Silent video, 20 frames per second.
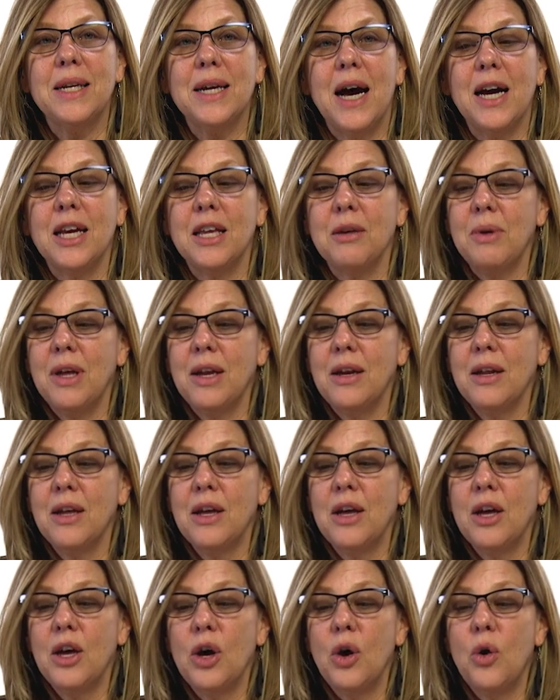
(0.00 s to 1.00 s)
document.
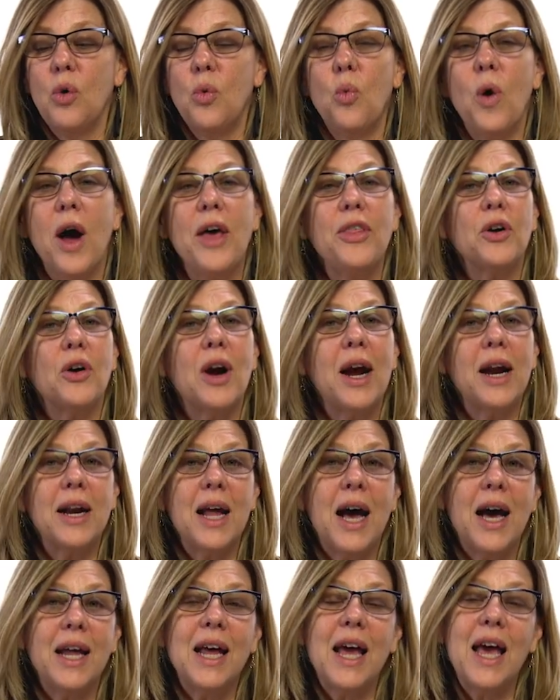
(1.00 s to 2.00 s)
Whether or
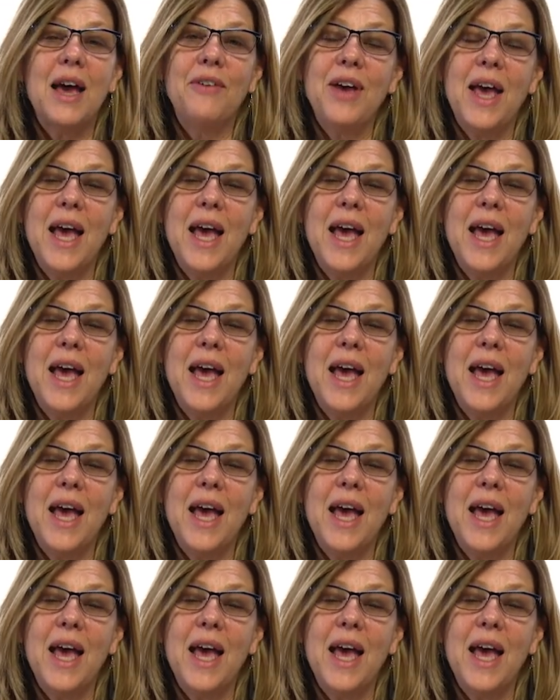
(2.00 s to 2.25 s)
not I have